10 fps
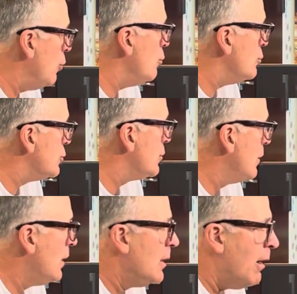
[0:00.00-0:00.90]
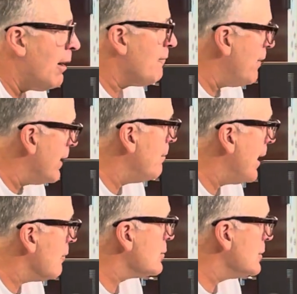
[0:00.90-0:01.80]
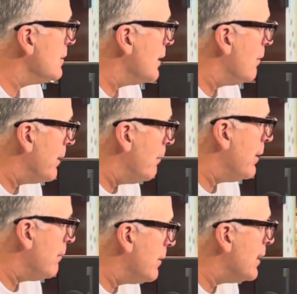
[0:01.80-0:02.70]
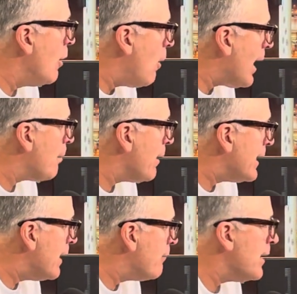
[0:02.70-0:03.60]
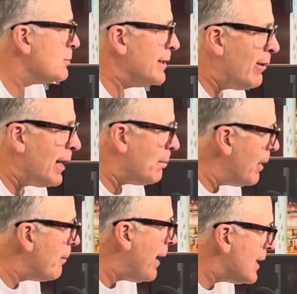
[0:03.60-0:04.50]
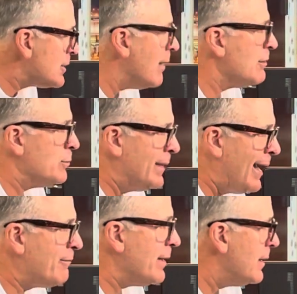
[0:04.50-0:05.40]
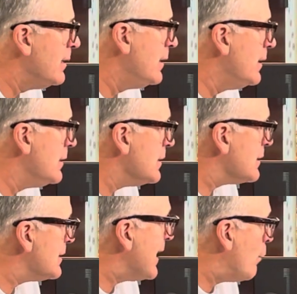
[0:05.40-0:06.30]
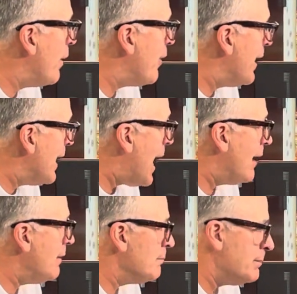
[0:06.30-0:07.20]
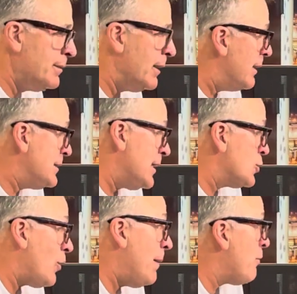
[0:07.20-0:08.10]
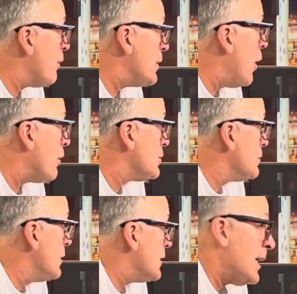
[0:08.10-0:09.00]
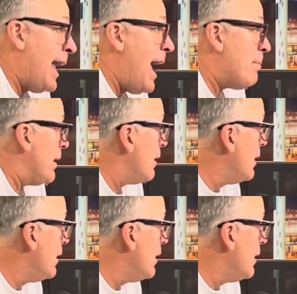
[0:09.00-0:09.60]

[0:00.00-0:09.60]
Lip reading: lose our fundamentals. You know, we know how to play defense. We know how to play pass coverage. We have to just stick with it. Not, you know, he's going to scramble for 2 yards. It's going to happen.